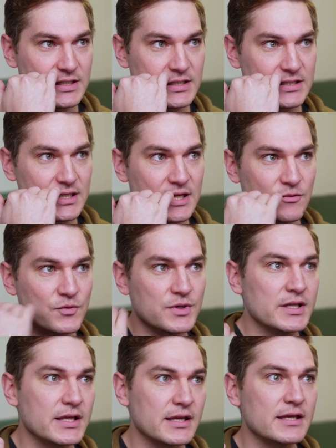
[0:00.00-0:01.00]
is it
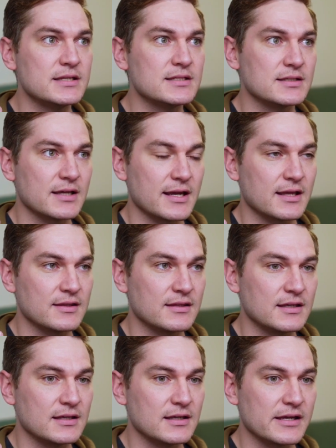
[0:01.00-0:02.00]
really is like the